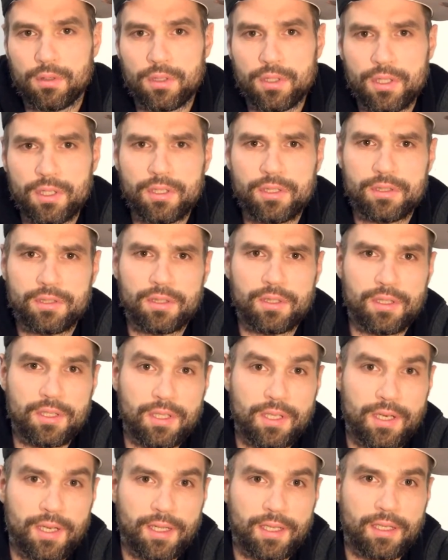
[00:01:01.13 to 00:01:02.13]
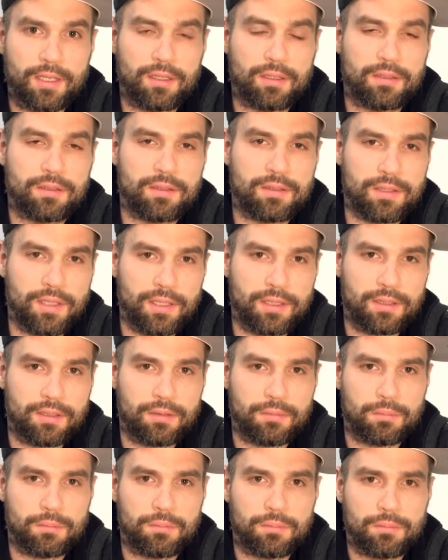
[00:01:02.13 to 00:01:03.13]
X, Y, Z.
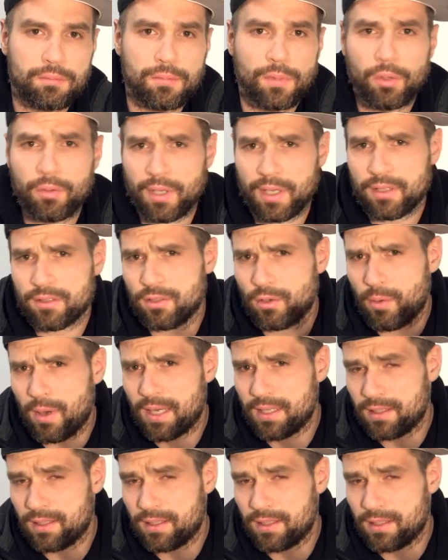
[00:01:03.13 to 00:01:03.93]
Okay, so I